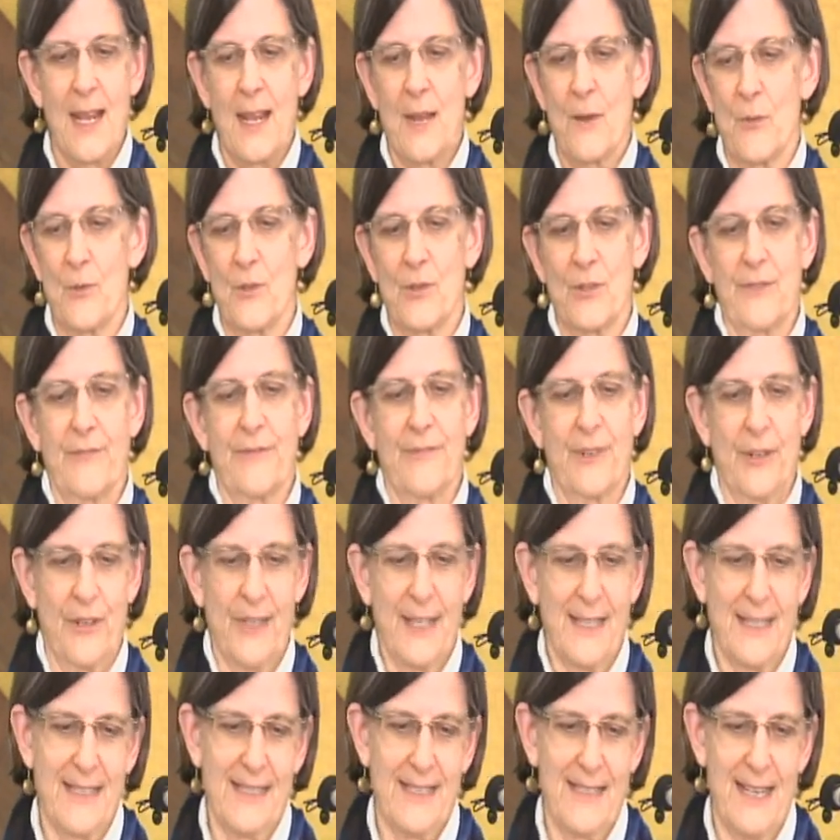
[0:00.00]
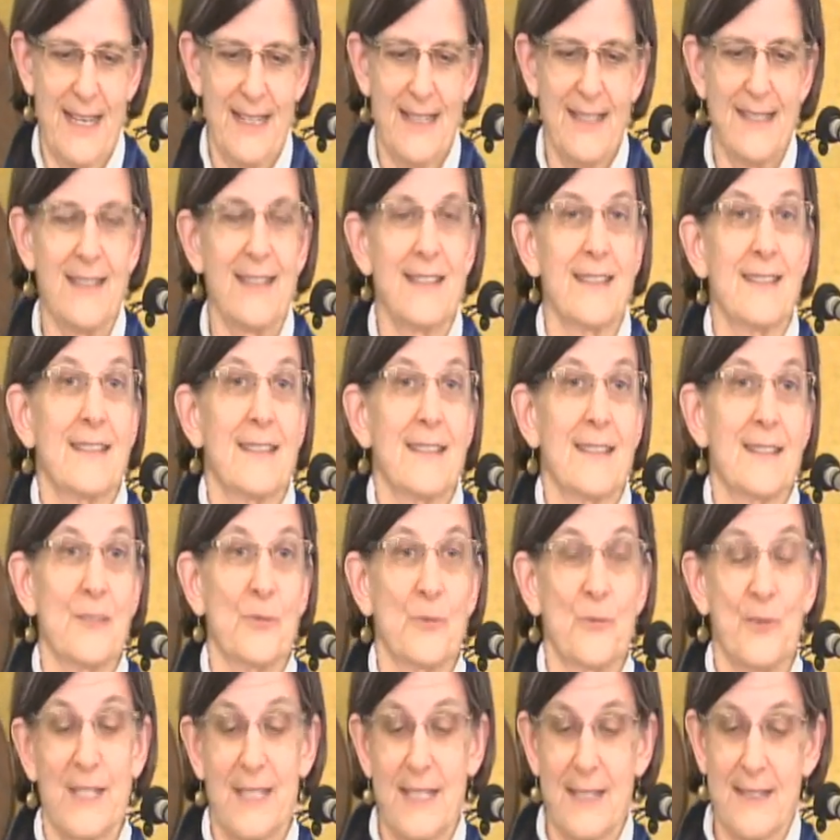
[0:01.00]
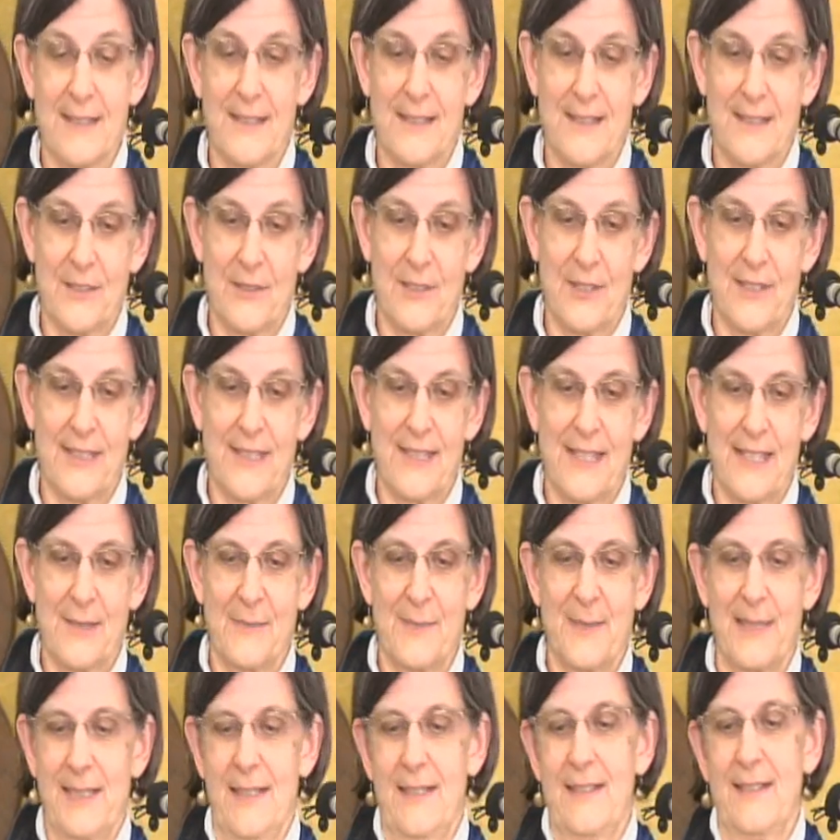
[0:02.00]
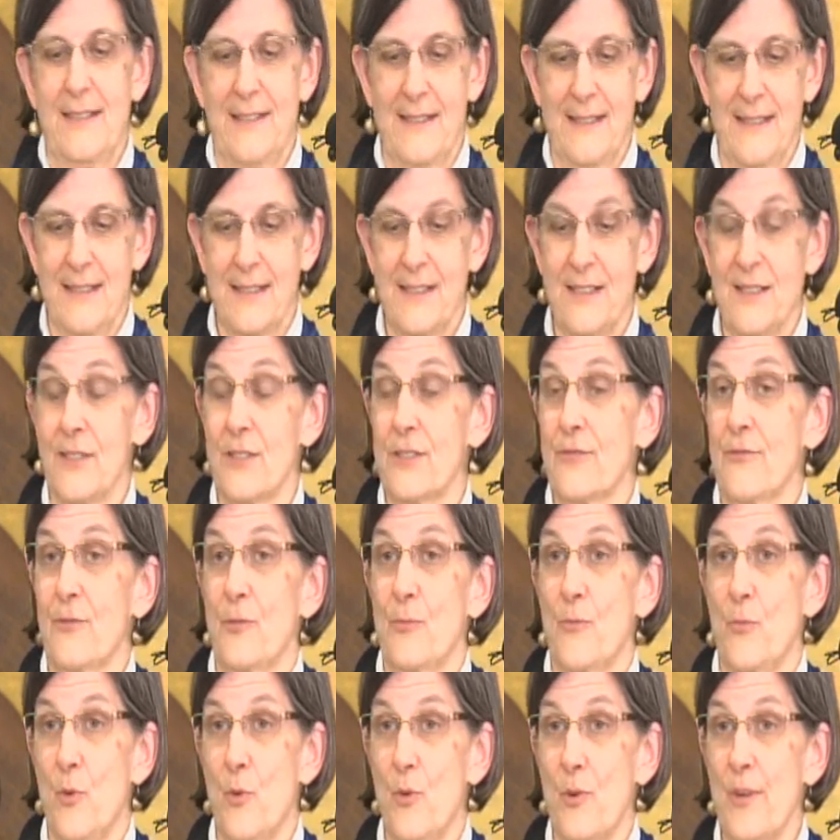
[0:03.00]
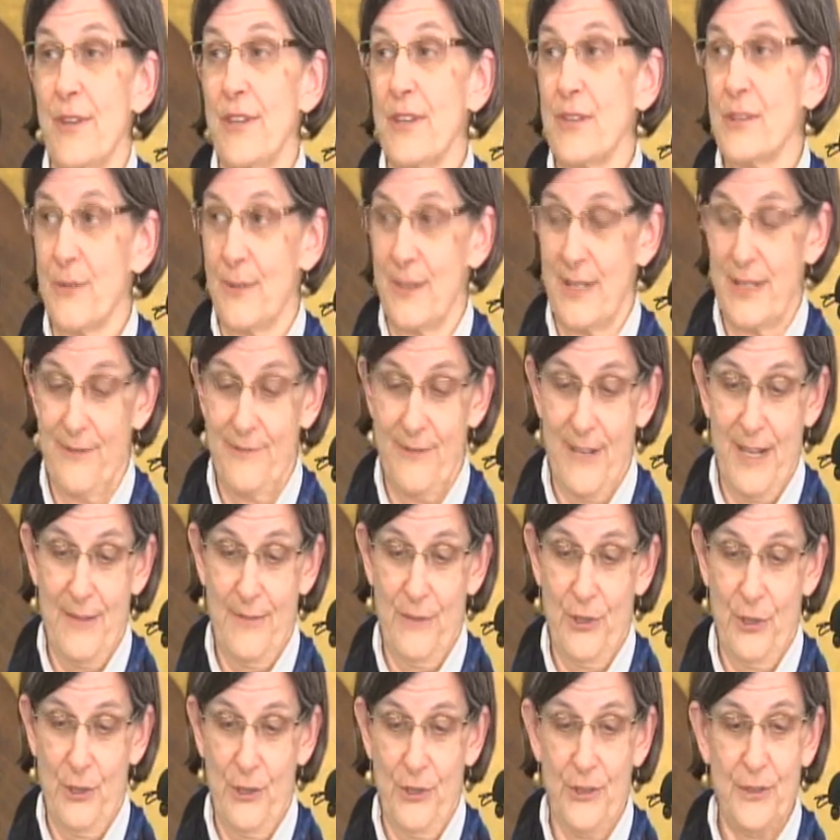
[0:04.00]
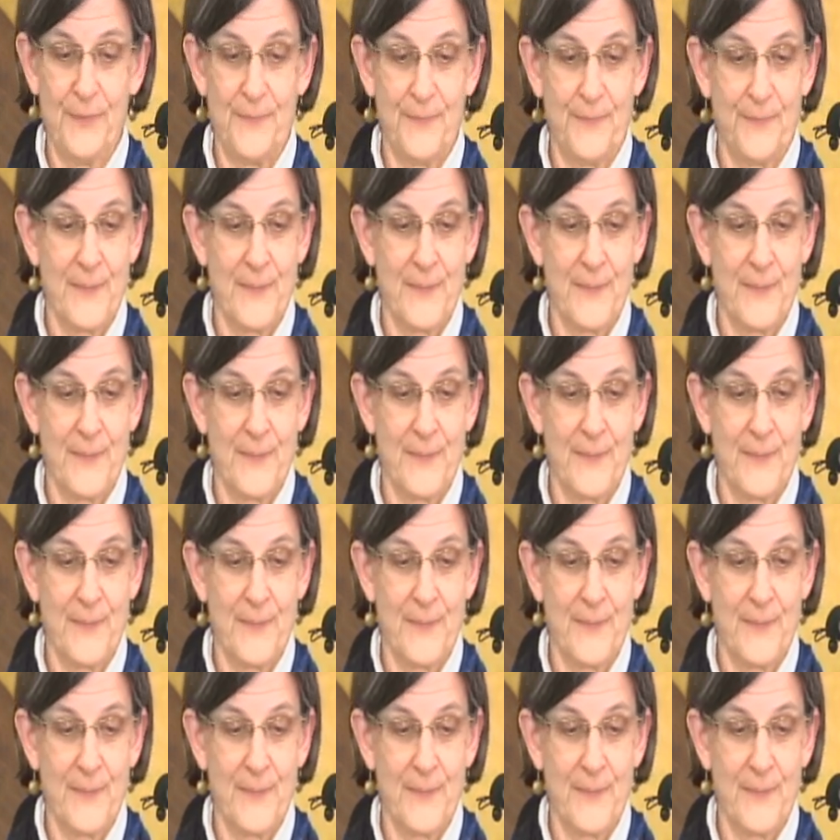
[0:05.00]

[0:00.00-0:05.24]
We're very excited that this reading series has been in existence for more than 25 years.